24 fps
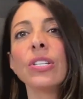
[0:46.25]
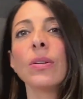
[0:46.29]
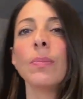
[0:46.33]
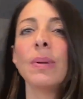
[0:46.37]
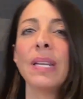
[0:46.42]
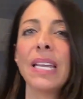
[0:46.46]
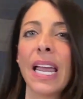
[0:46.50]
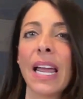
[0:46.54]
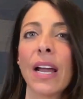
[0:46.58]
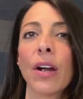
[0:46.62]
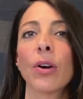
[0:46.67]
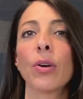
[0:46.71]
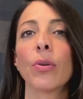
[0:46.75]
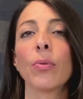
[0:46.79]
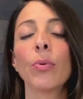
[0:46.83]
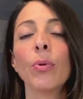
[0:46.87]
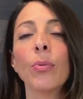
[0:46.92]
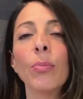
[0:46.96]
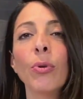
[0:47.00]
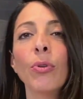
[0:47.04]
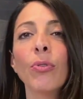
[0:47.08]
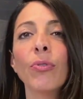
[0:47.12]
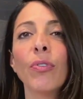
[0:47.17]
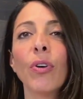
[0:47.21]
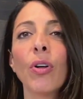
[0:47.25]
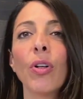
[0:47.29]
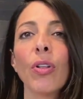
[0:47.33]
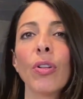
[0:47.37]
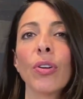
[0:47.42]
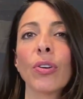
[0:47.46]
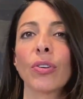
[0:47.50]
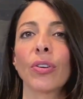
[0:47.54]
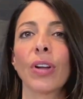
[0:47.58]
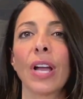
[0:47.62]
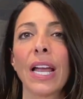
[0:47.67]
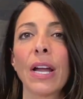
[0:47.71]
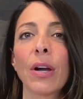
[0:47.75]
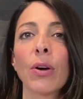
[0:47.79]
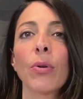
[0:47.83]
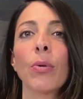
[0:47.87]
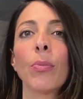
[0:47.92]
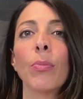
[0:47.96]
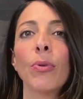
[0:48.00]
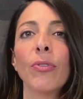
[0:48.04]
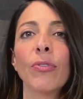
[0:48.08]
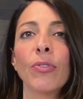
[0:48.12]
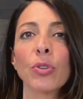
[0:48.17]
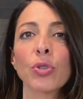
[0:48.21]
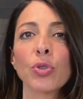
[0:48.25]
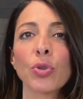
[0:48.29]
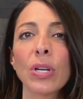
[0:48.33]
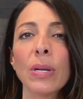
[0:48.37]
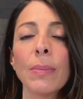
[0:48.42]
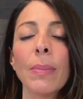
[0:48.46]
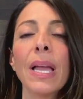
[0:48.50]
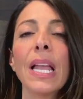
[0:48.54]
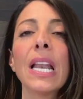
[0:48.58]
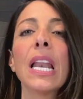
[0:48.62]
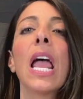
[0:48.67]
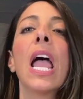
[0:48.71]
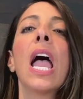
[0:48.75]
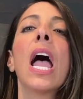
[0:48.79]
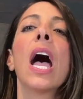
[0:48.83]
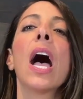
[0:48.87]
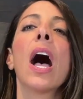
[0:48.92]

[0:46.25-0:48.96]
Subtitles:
to be hair removal or a hair removal treatment,